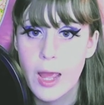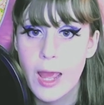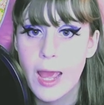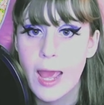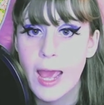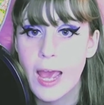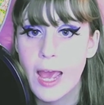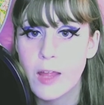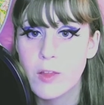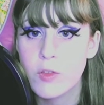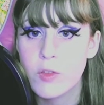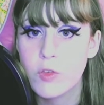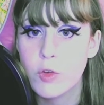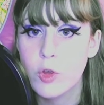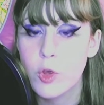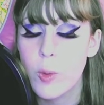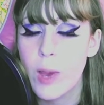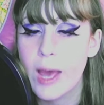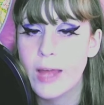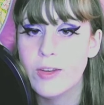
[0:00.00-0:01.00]
And so
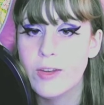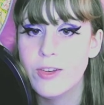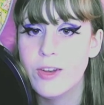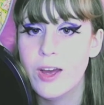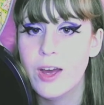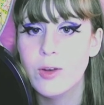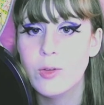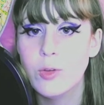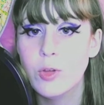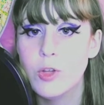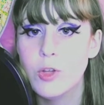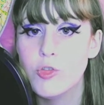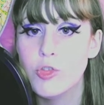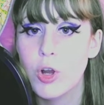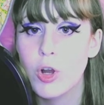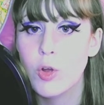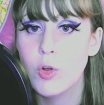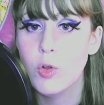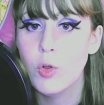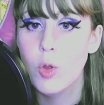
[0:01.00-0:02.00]
you had to not only
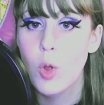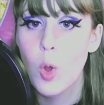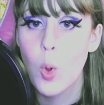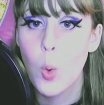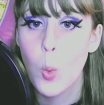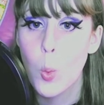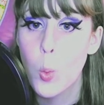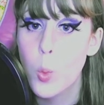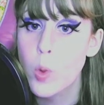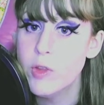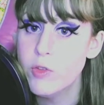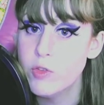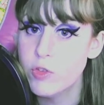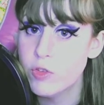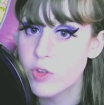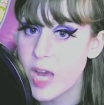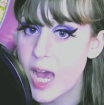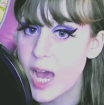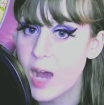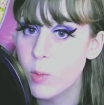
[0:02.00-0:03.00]
juggle which
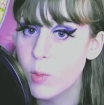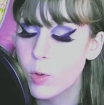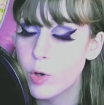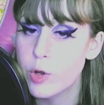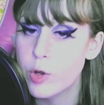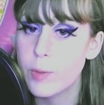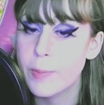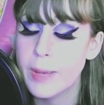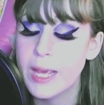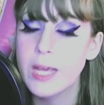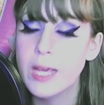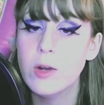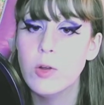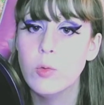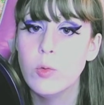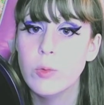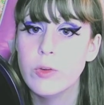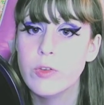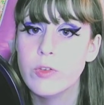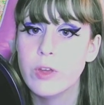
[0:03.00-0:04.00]
tower your
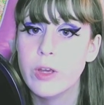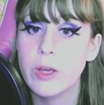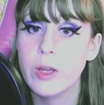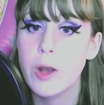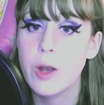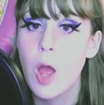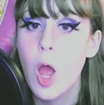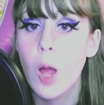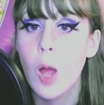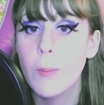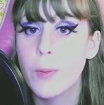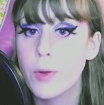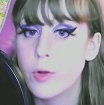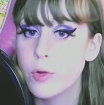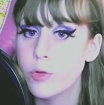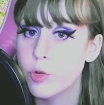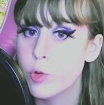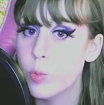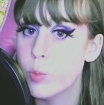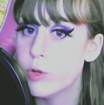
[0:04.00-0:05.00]
panel was in, but
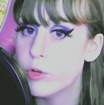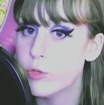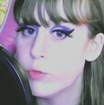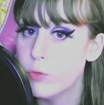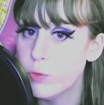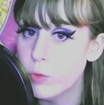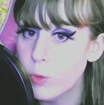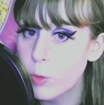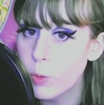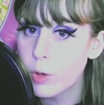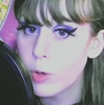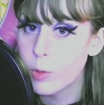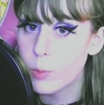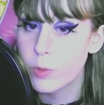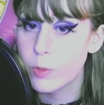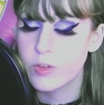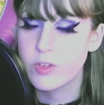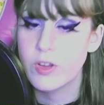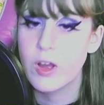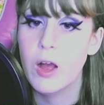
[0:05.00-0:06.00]
also which floor it
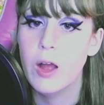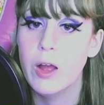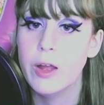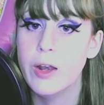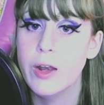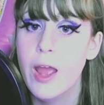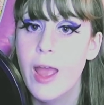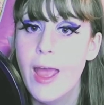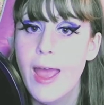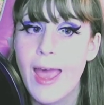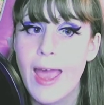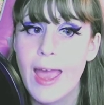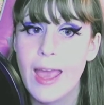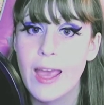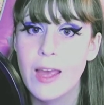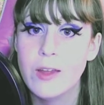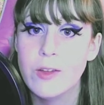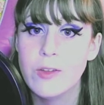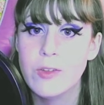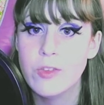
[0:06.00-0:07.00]
was on.
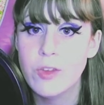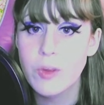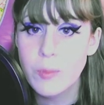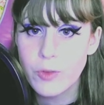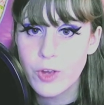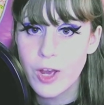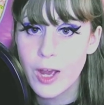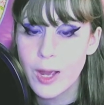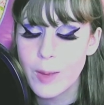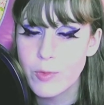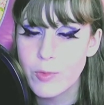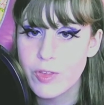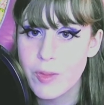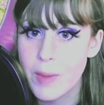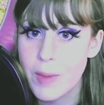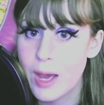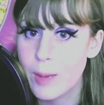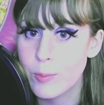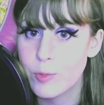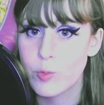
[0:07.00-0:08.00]
And sometimes the
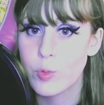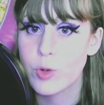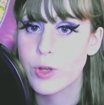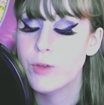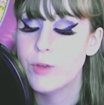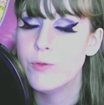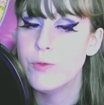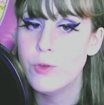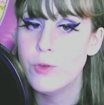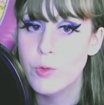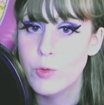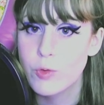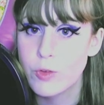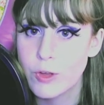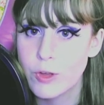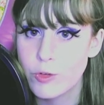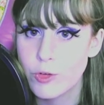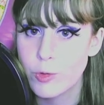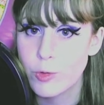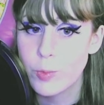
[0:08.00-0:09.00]
maps were
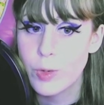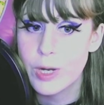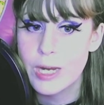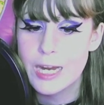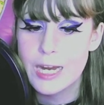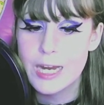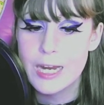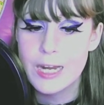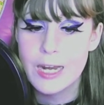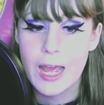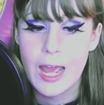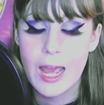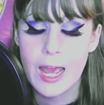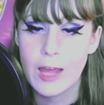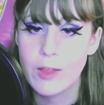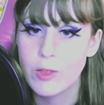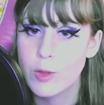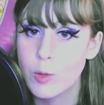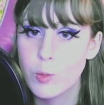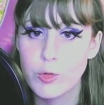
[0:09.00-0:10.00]
confusing to read,
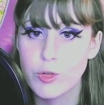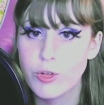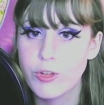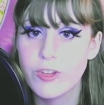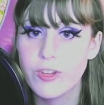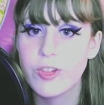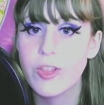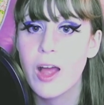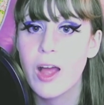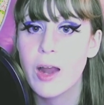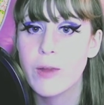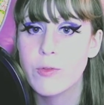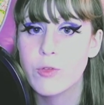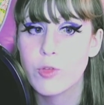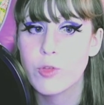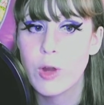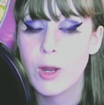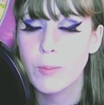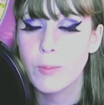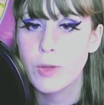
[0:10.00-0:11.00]
and there was just a lot of
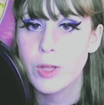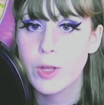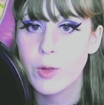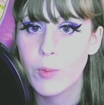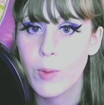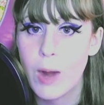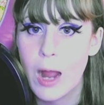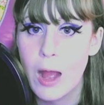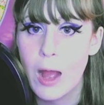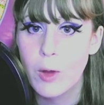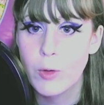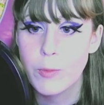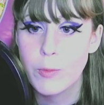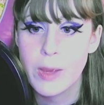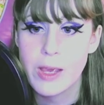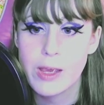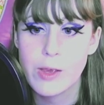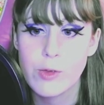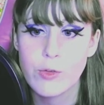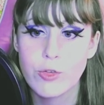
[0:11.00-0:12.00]
scrambling around,
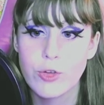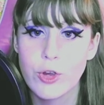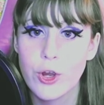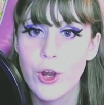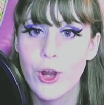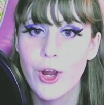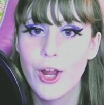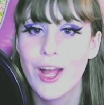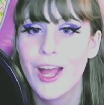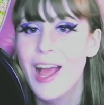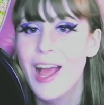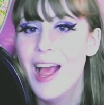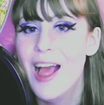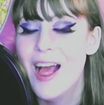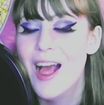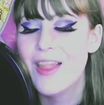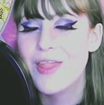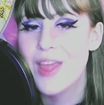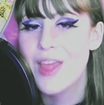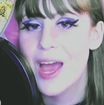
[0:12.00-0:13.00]
making sure
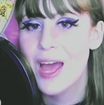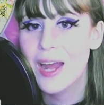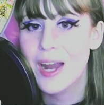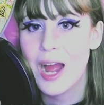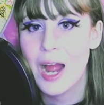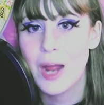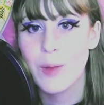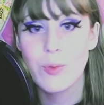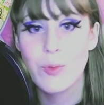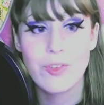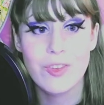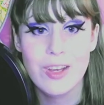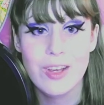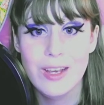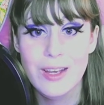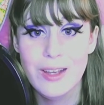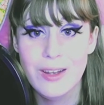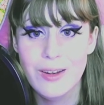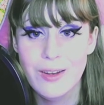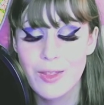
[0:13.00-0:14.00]
that I was
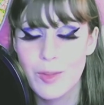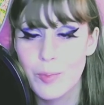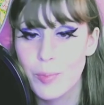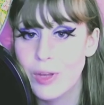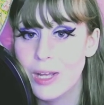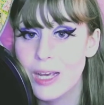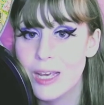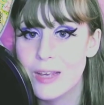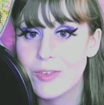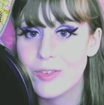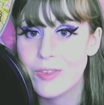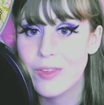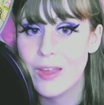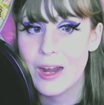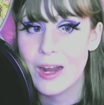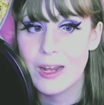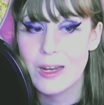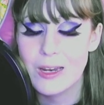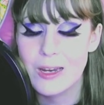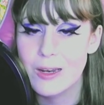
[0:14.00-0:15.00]
in the place that
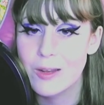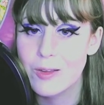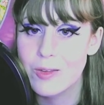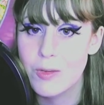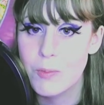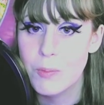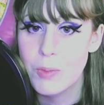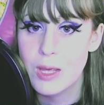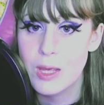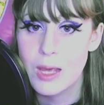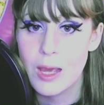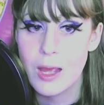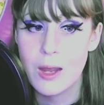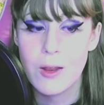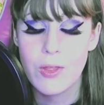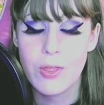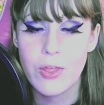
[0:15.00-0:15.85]
I needed to be in.